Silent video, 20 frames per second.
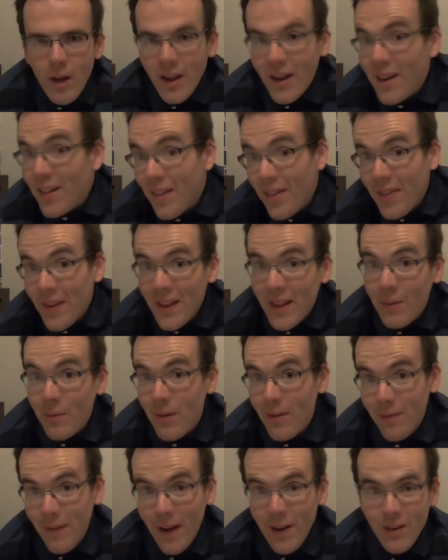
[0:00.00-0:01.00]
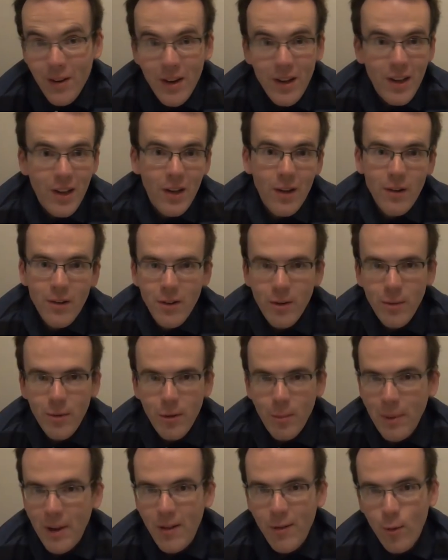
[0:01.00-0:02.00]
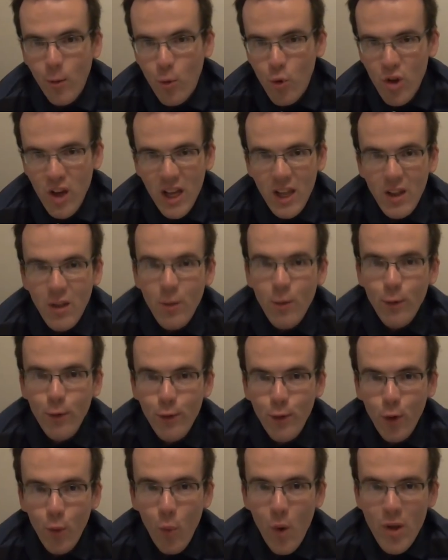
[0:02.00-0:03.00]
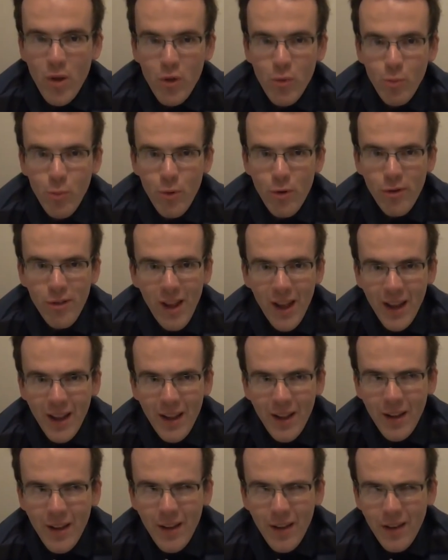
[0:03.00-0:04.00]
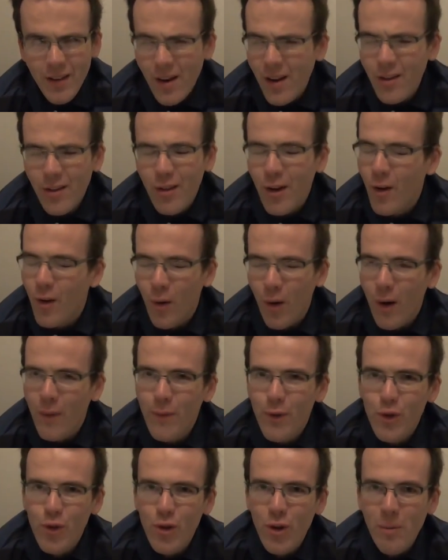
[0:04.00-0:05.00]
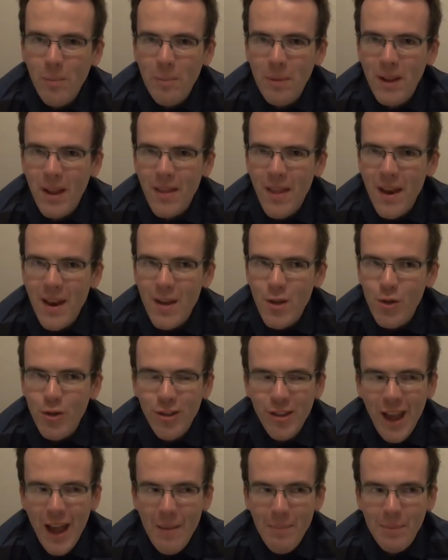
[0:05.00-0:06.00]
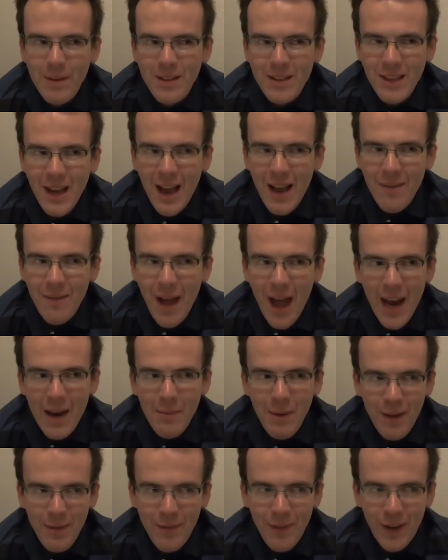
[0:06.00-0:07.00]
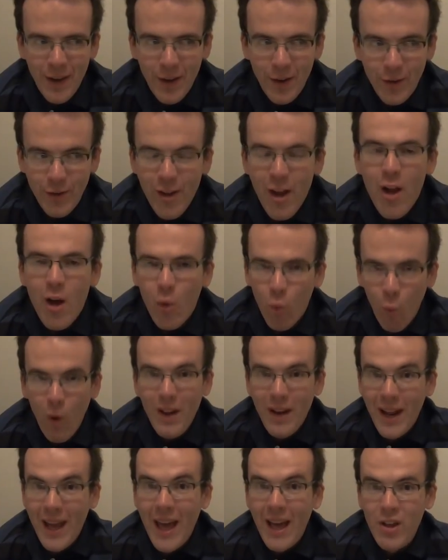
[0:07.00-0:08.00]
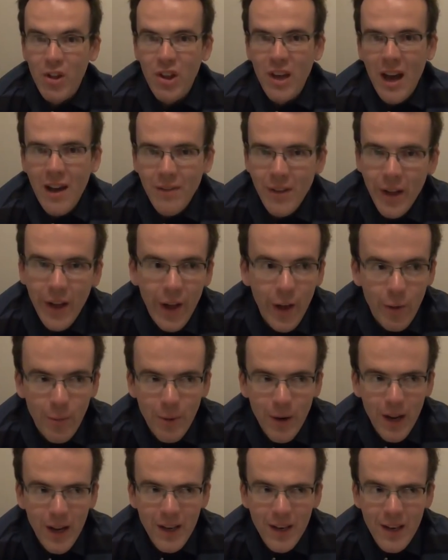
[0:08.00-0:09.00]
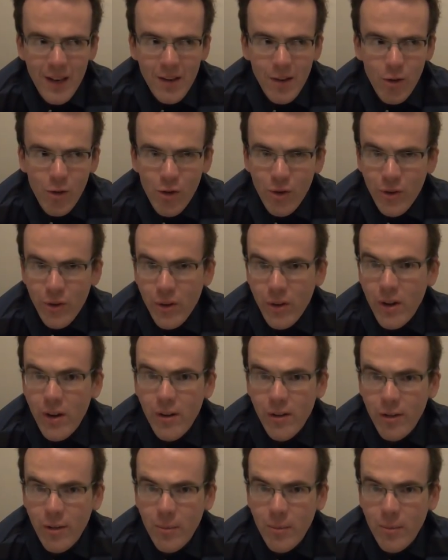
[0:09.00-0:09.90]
Another thing that we found in Kyoto was a place called JQ Store, which was like a MasakoX shop, but then it just happened to have anime figures. One I actually have at home and I need to show you guys